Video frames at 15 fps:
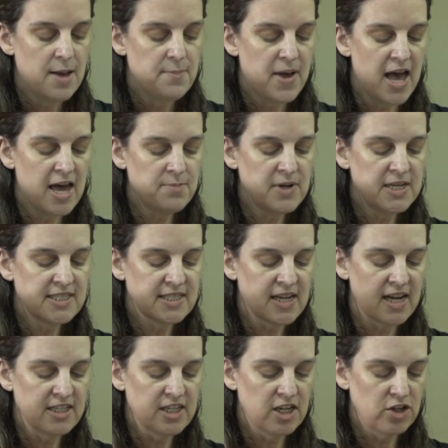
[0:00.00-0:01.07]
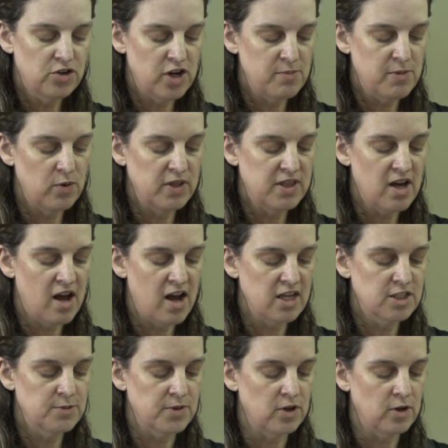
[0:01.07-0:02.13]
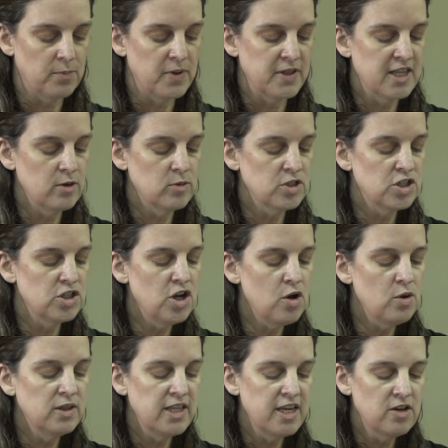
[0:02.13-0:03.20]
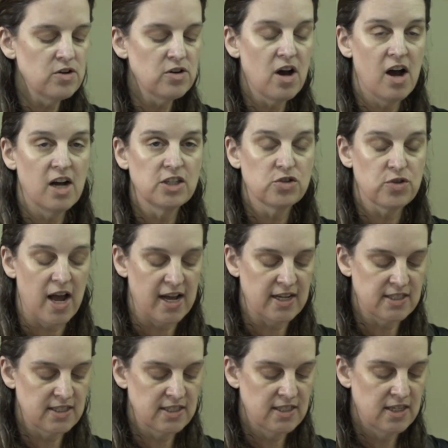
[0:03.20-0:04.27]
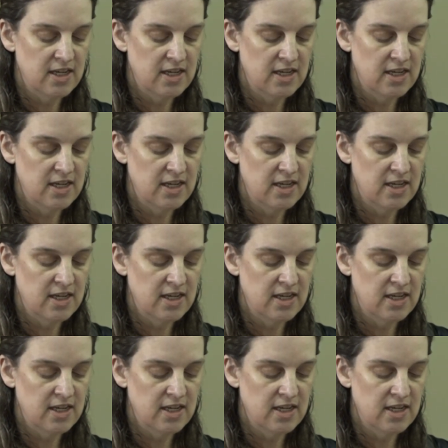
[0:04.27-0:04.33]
Padma signed an agreement with the hospital, but there was no legal contract.